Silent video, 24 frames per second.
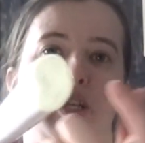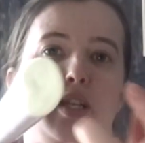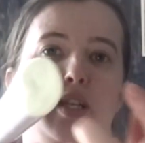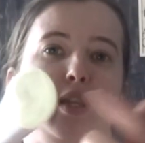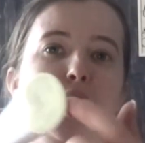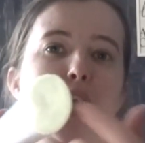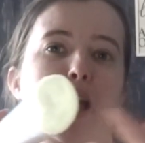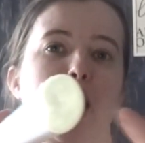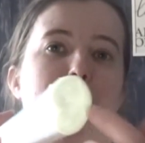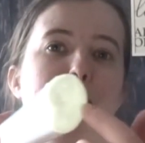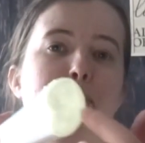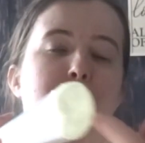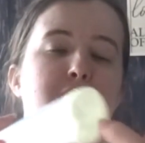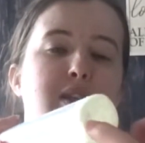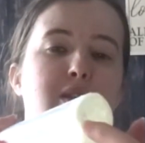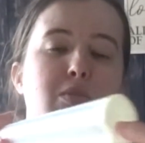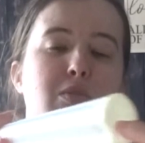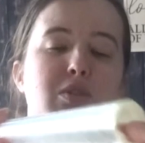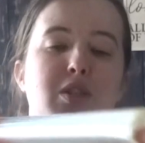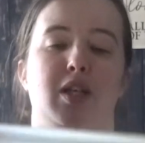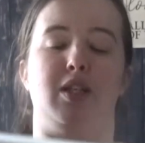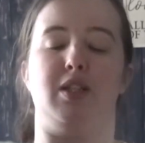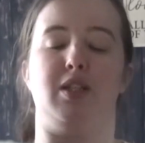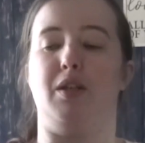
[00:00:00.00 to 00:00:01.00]
in there, but this
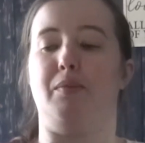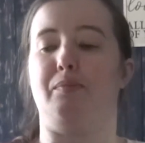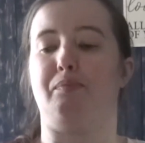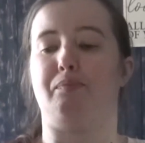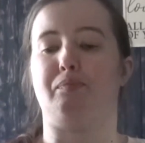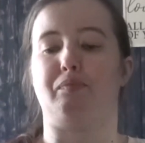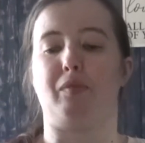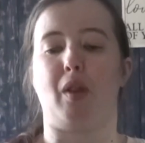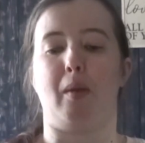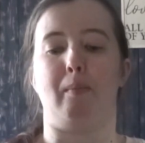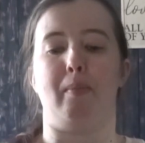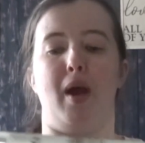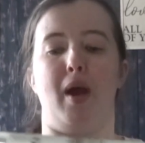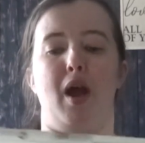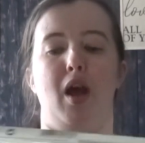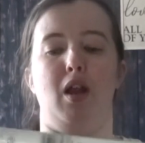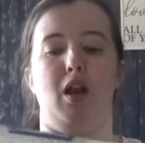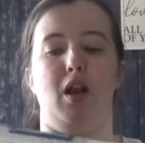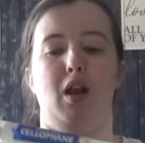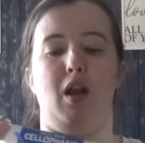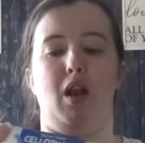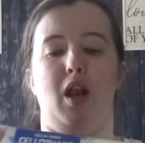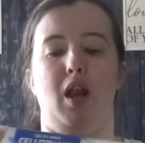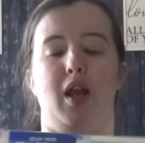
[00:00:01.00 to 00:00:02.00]
one doesn't, but
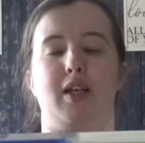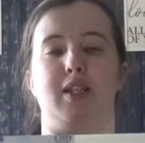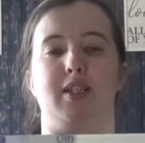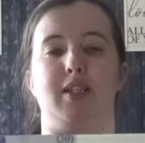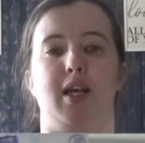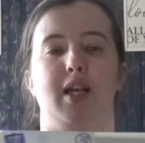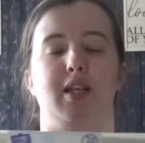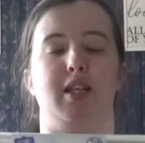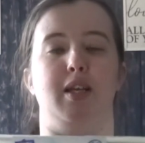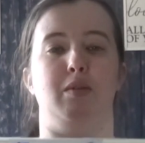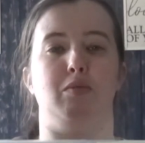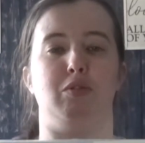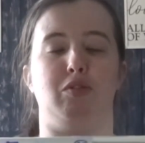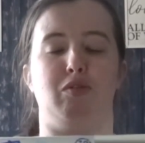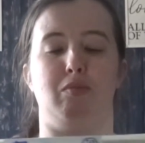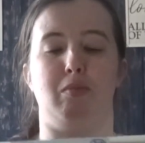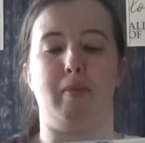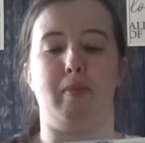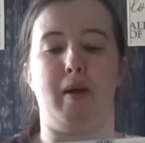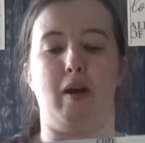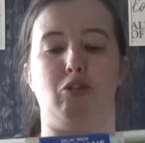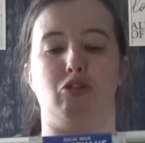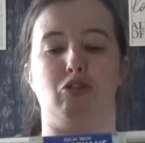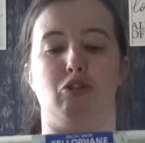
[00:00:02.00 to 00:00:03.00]
like I said, it was from the
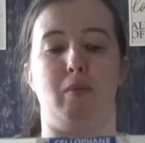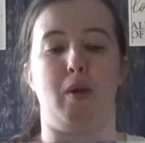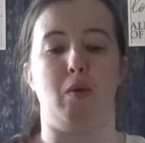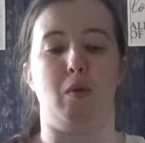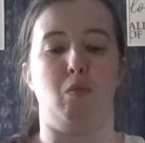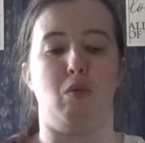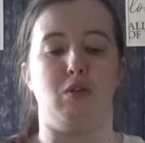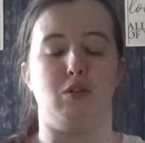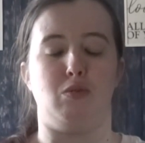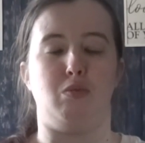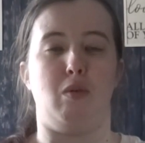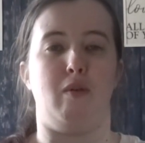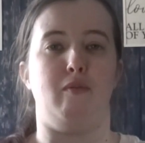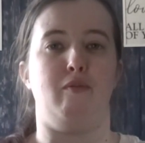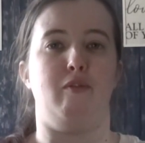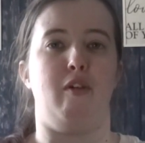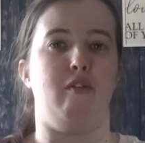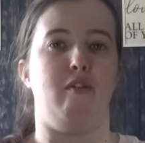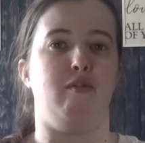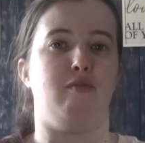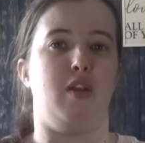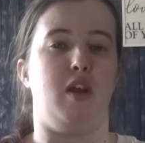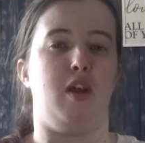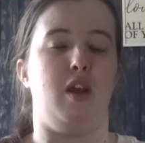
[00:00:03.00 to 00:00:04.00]
pound shop, it was
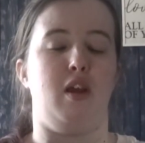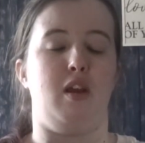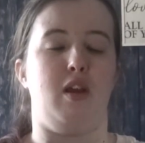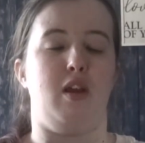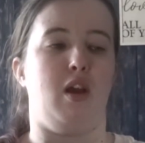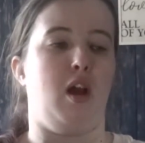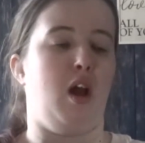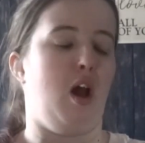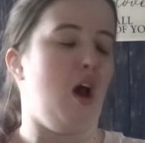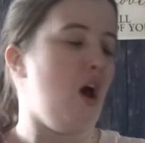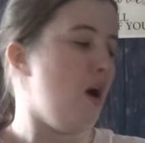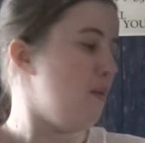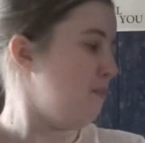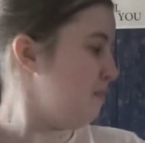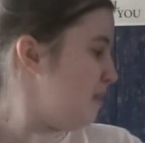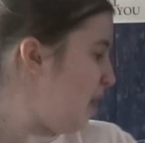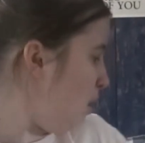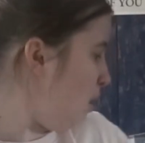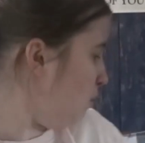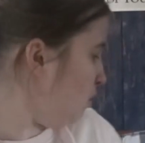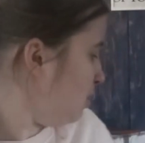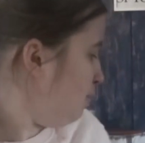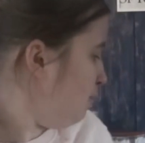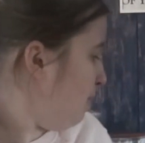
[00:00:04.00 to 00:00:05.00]
£1.50,
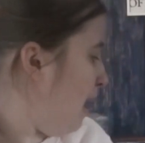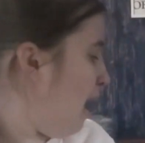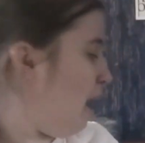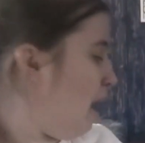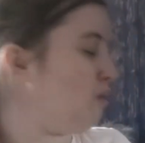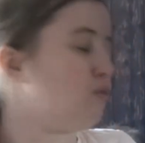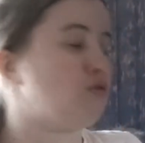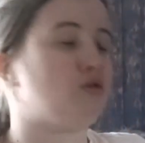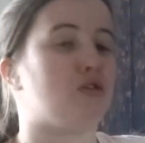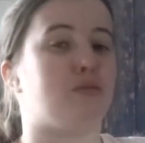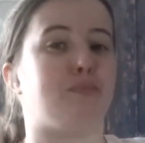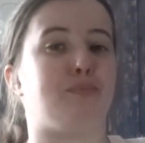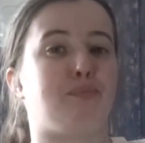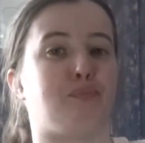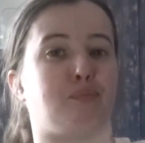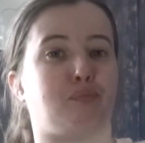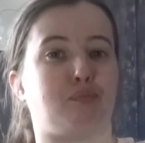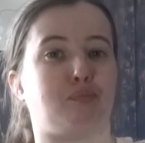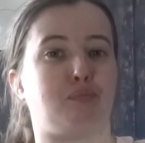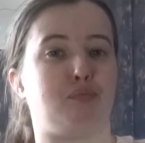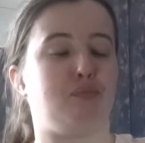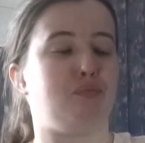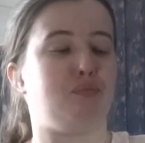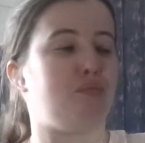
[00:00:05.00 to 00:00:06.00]
that was a pound,
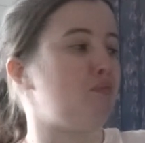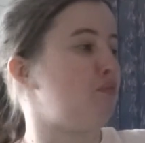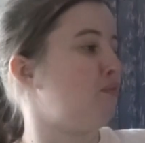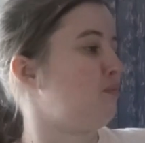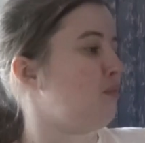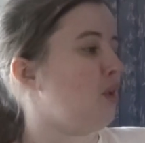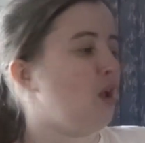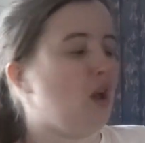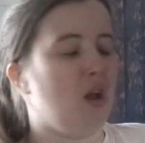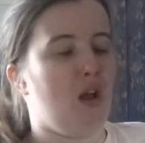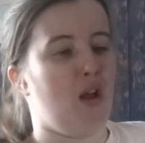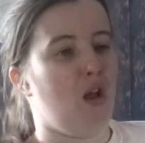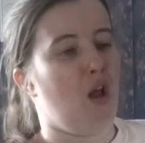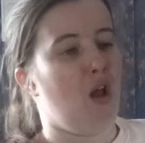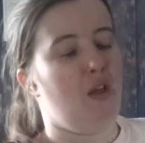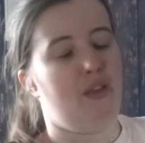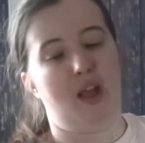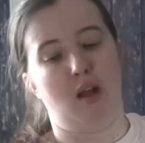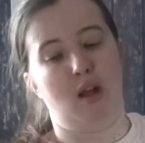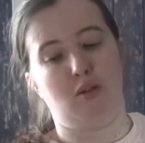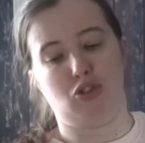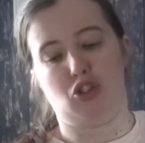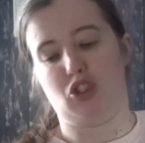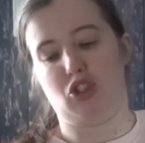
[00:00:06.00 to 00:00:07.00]

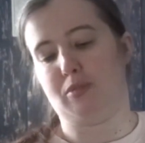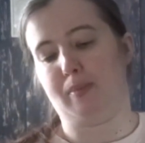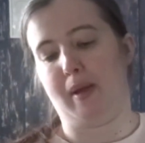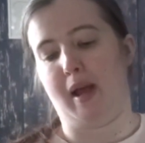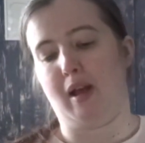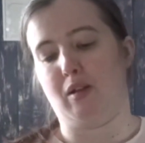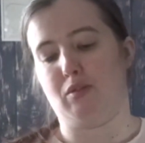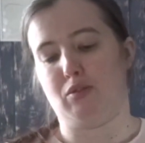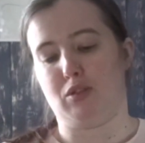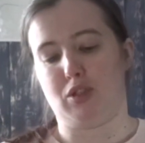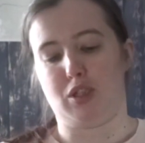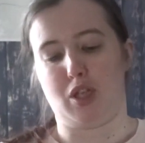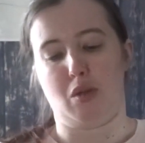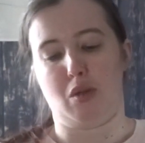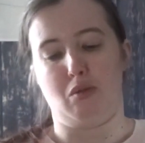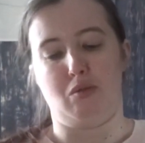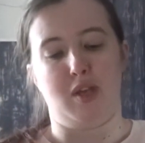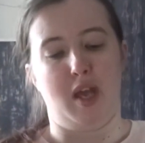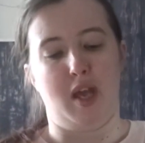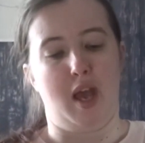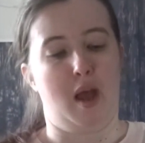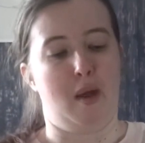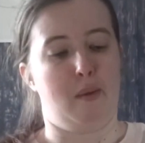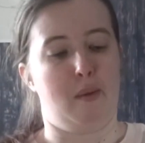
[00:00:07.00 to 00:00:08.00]
that was just a pound, so
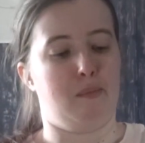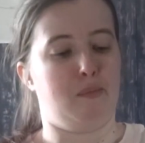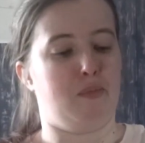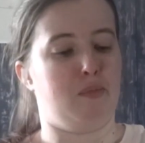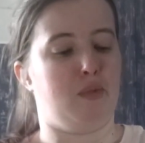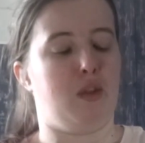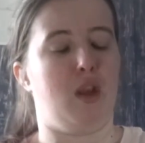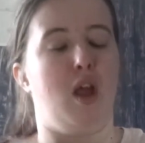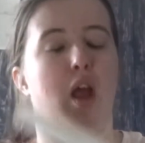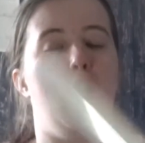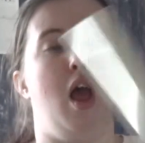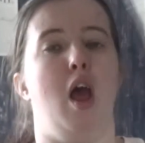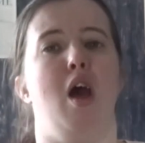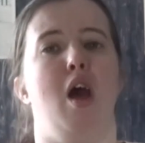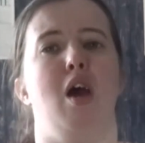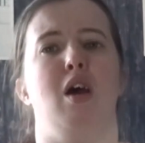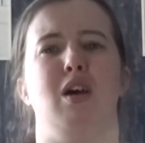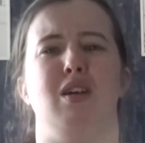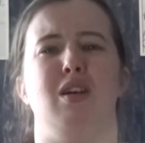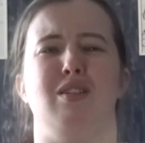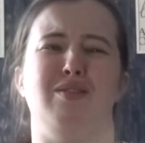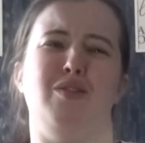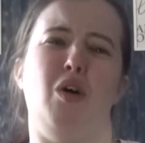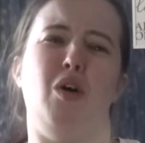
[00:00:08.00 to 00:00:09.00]
yeah,
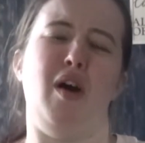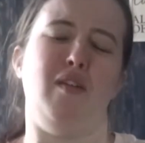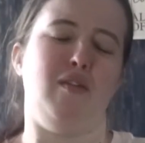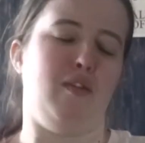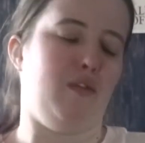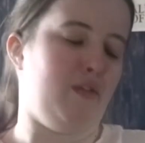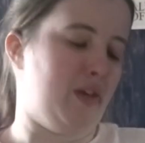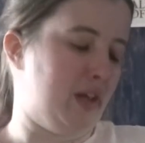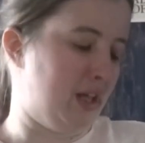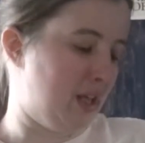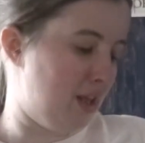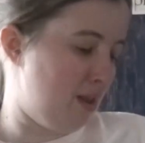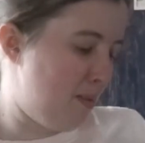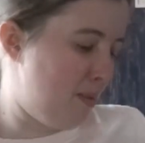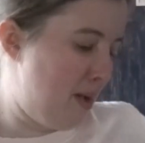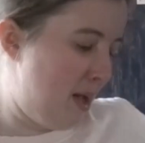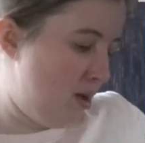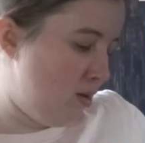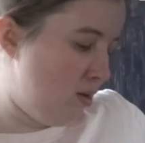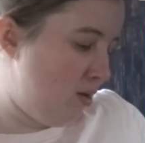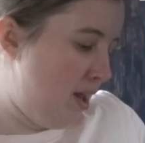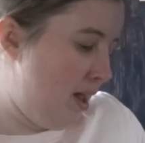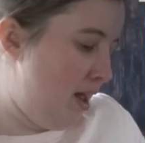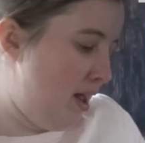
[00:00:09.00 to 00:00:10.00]
not everything in the
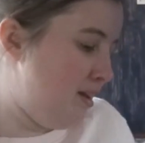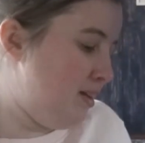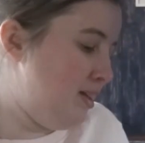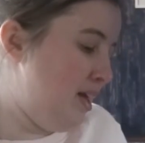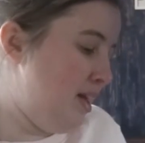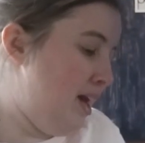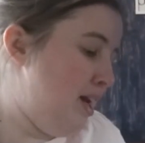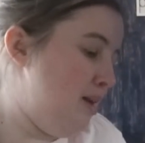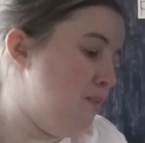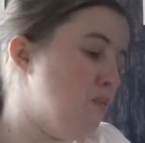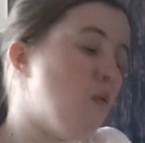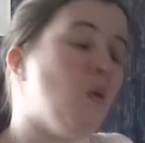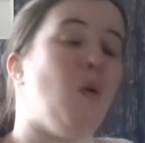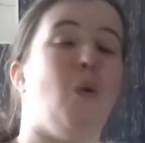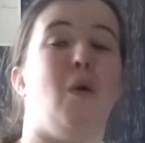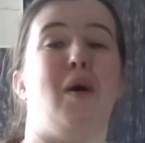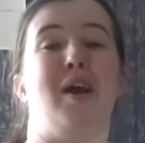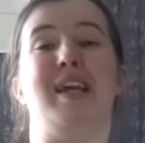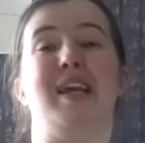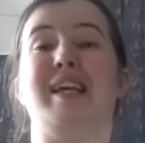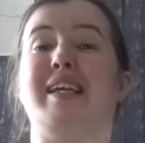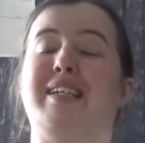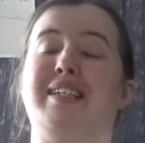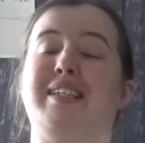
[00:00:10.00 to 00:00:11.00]
Poundland anymore
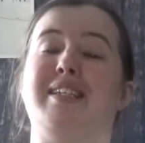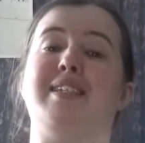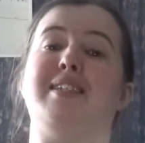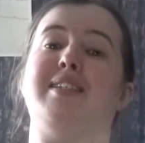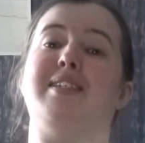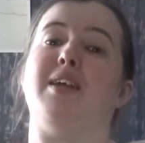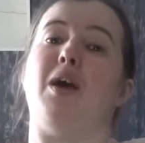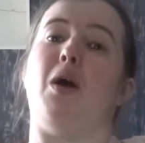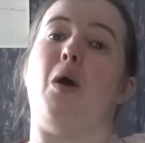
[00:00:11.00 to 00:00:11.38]
is